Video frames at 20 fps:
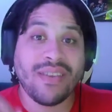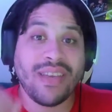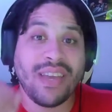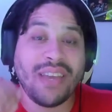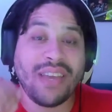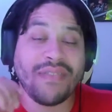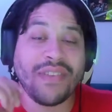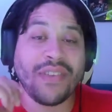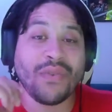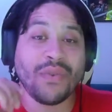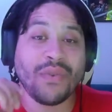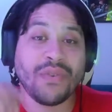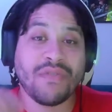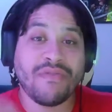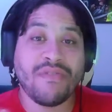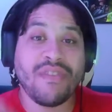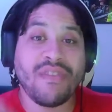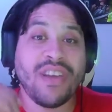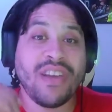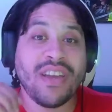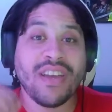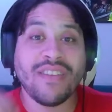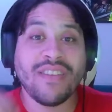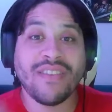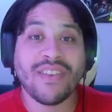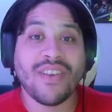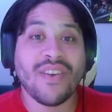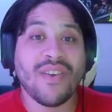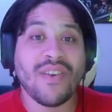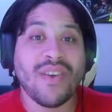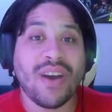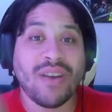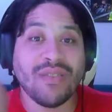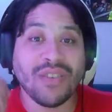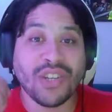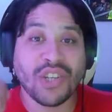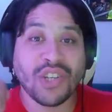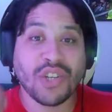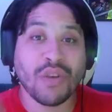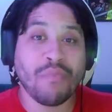If this was three years ago, I would
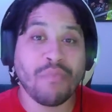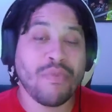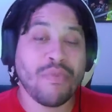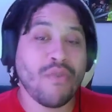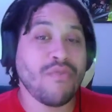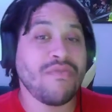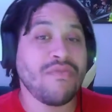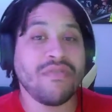have shot both